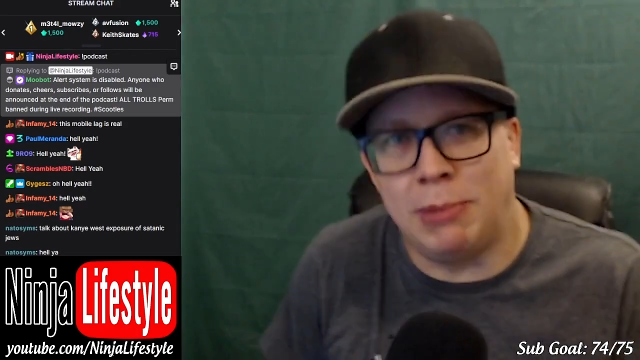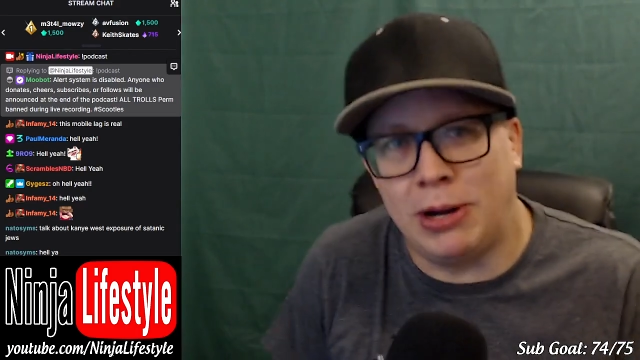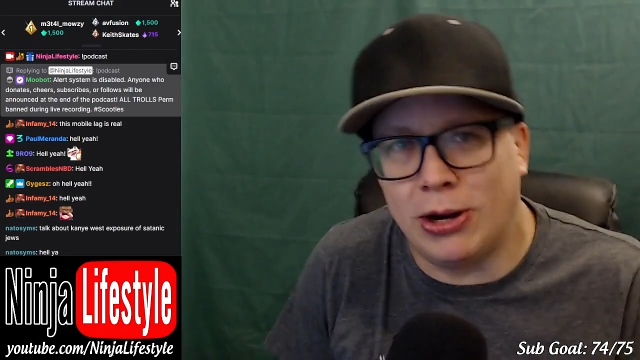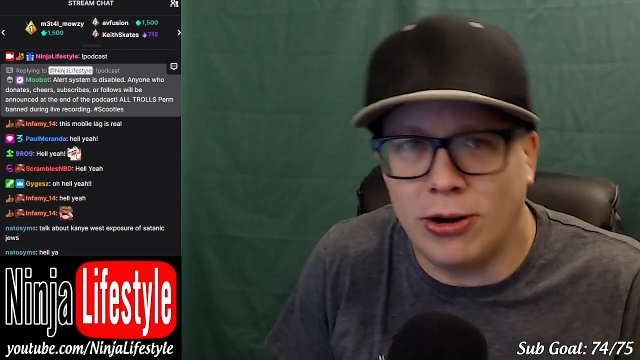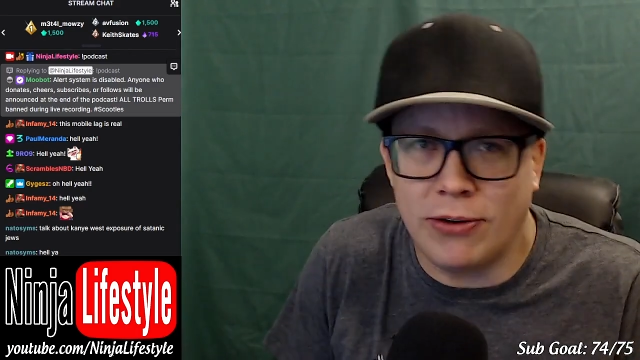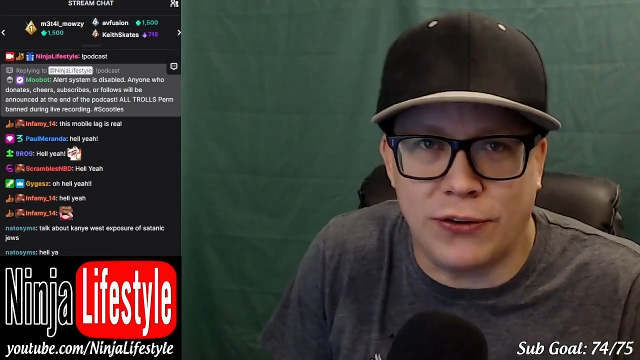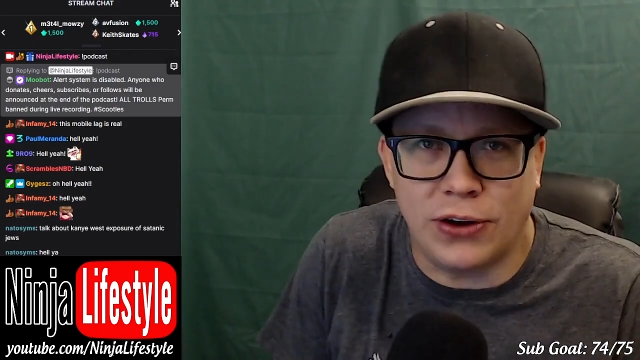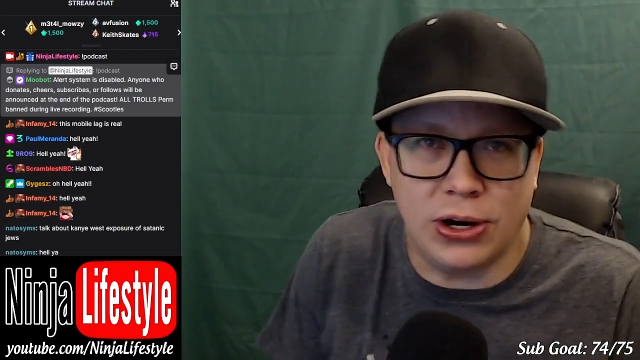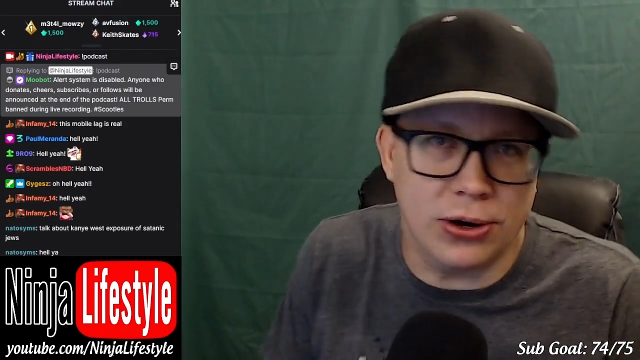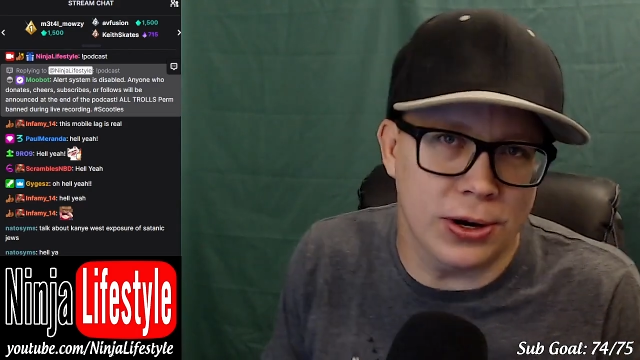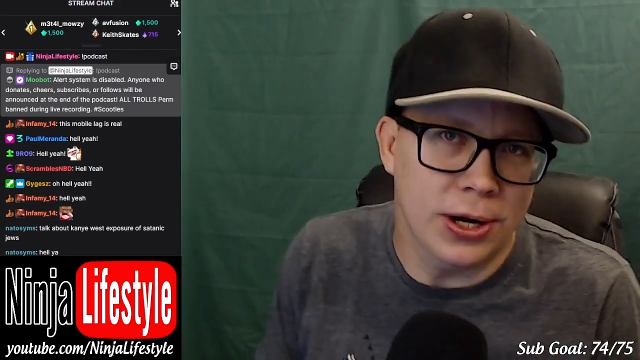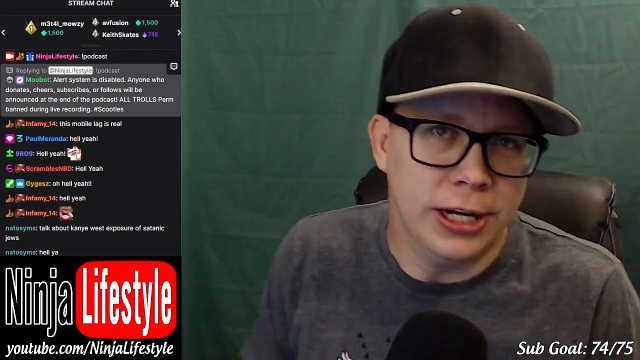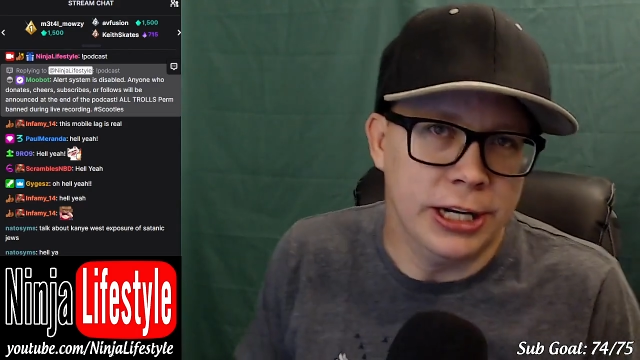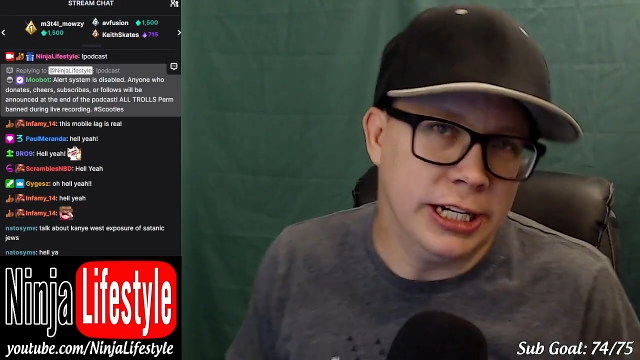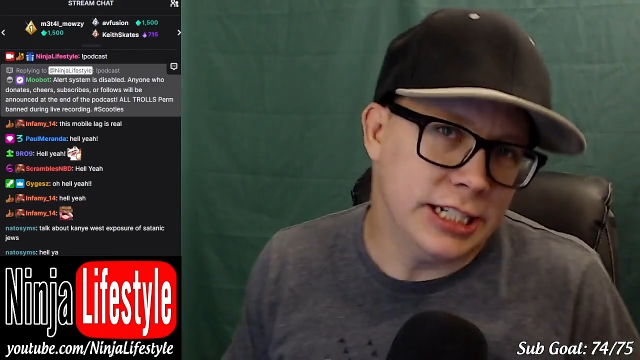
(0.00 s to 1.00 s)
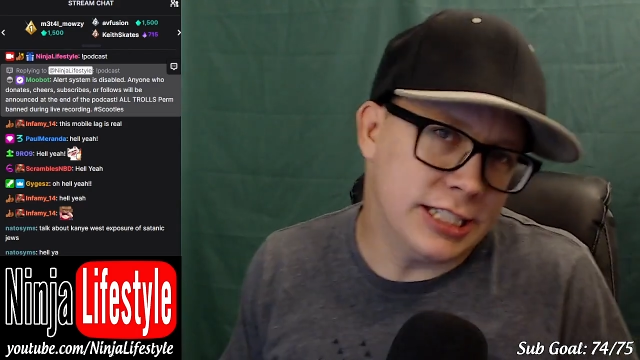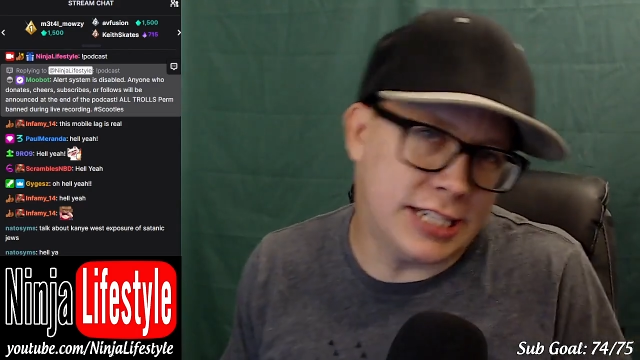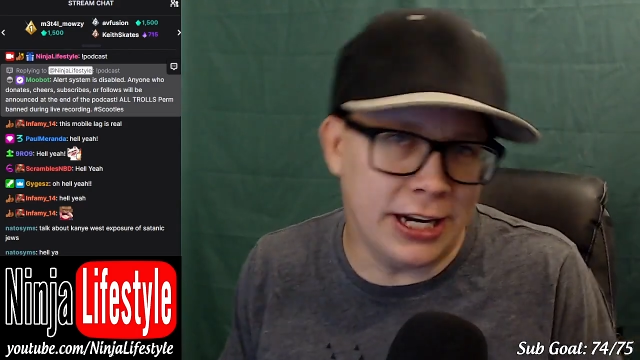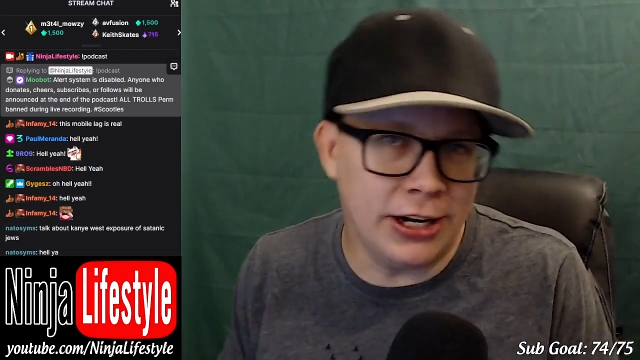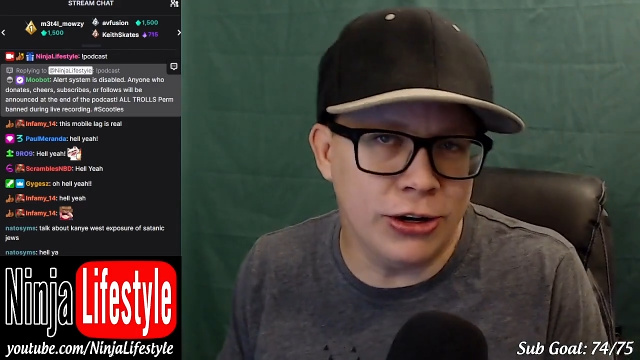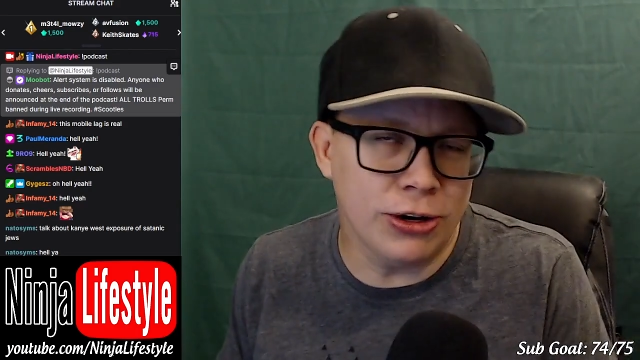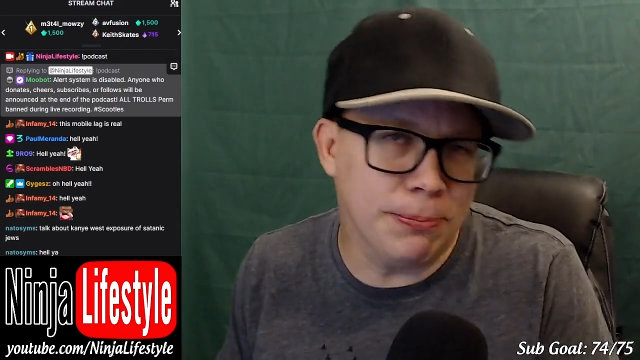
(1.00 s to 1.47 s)
mirror for your
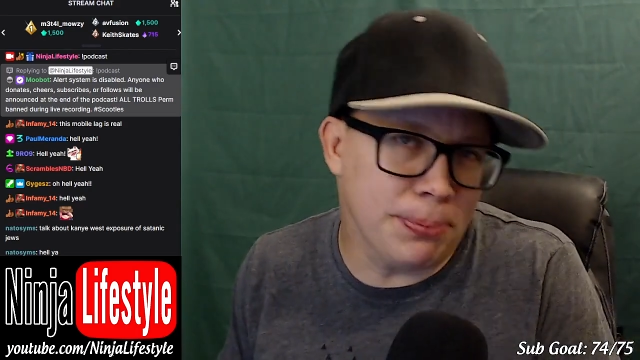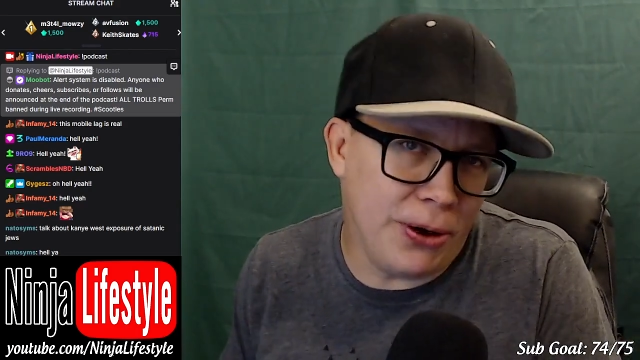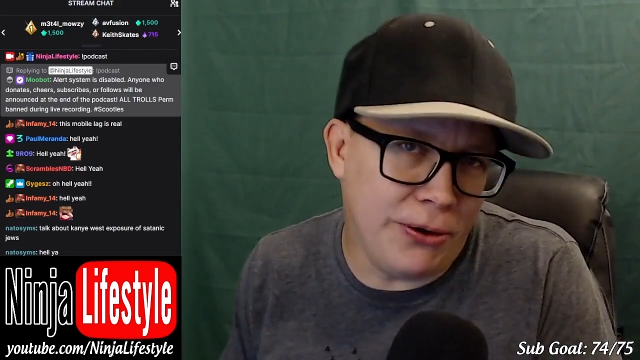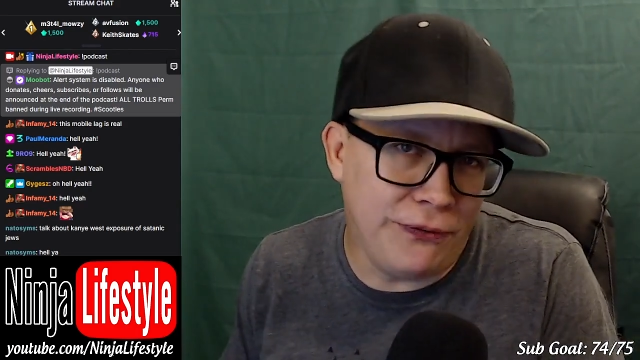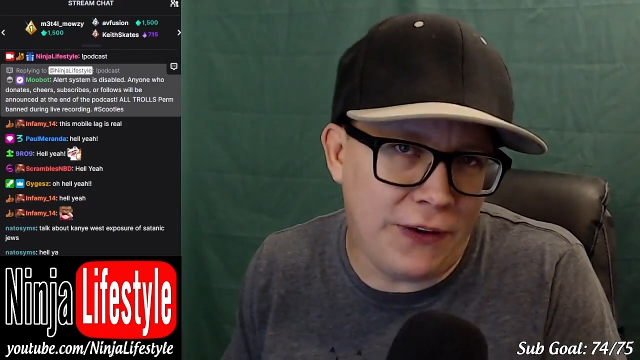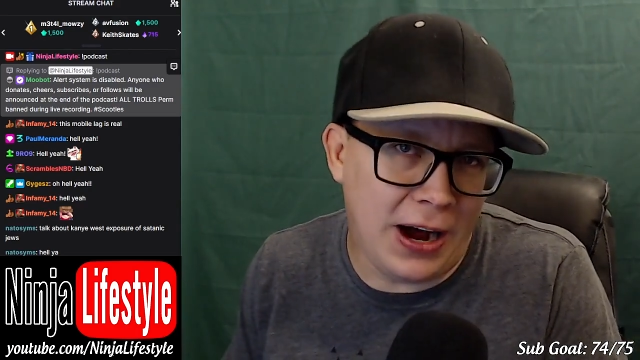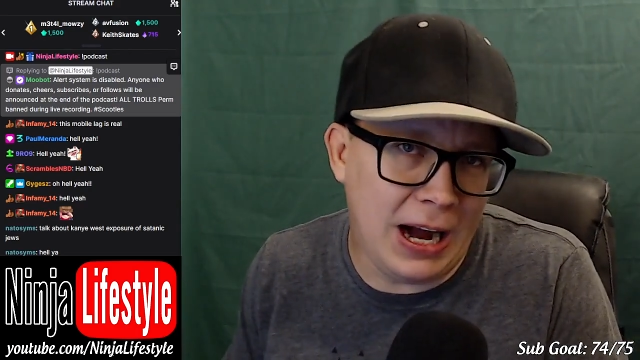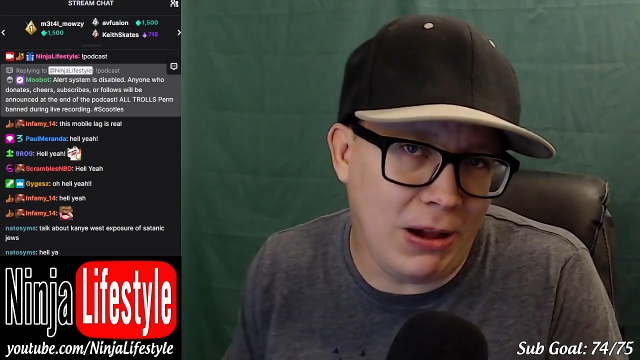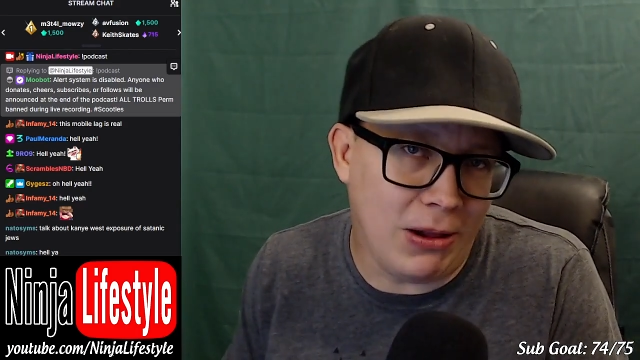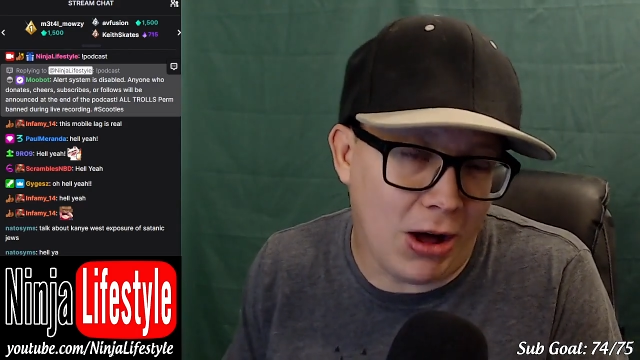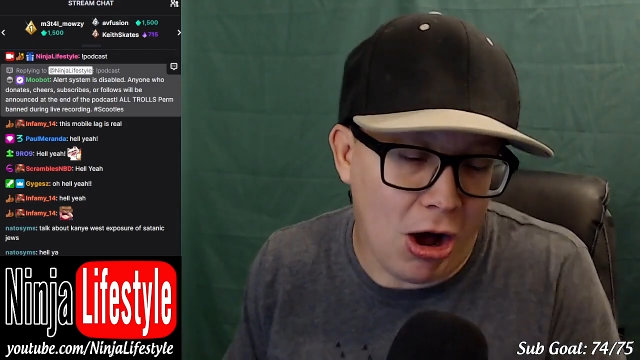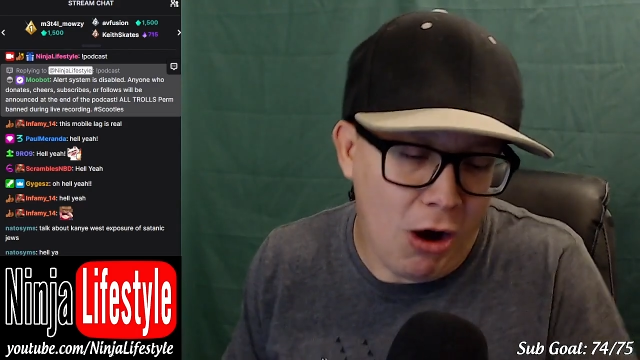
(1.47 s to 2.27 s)
Tinder profile?